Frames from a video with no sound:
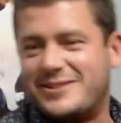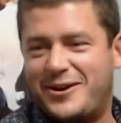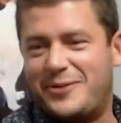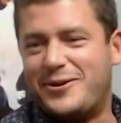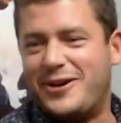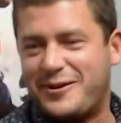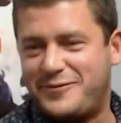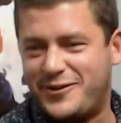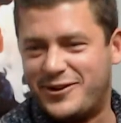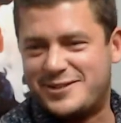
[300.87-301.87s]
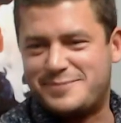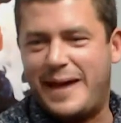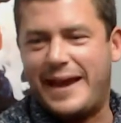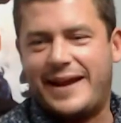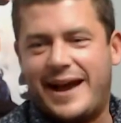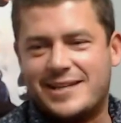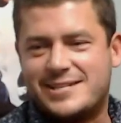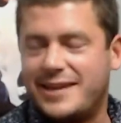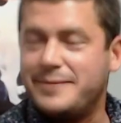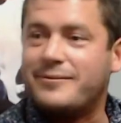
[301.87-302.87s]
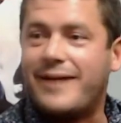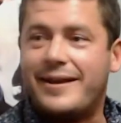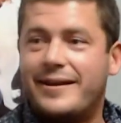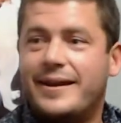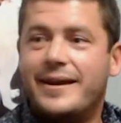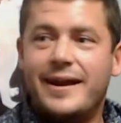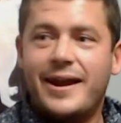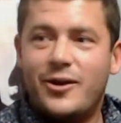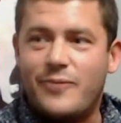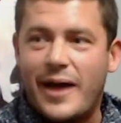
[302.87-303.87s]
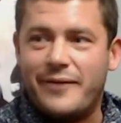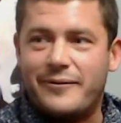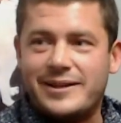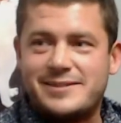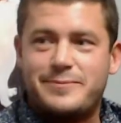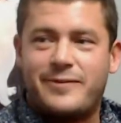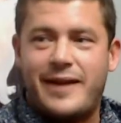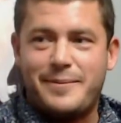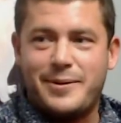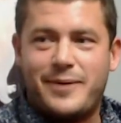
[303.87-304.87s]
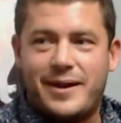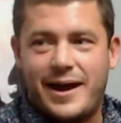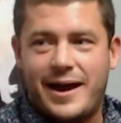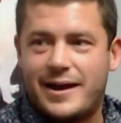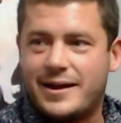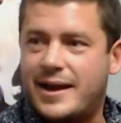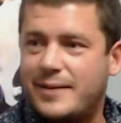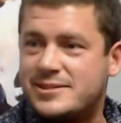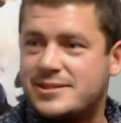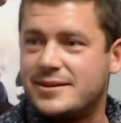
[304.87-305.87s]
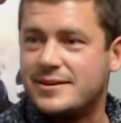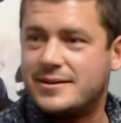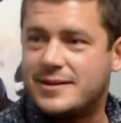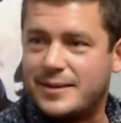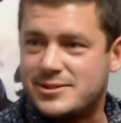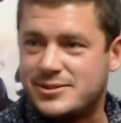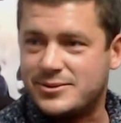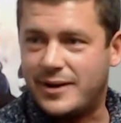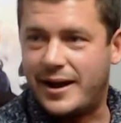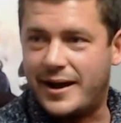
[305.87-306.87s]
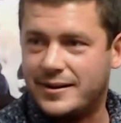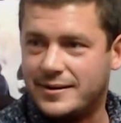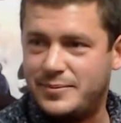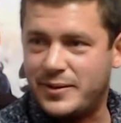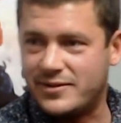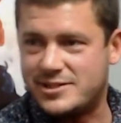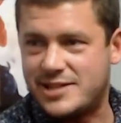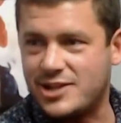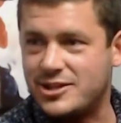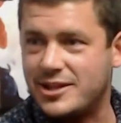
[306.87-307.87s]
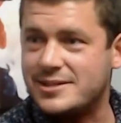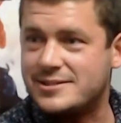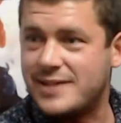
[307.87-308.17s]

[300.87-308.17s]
I got working for us, mate, seem to be running rings around me when it comes to a bit of attention these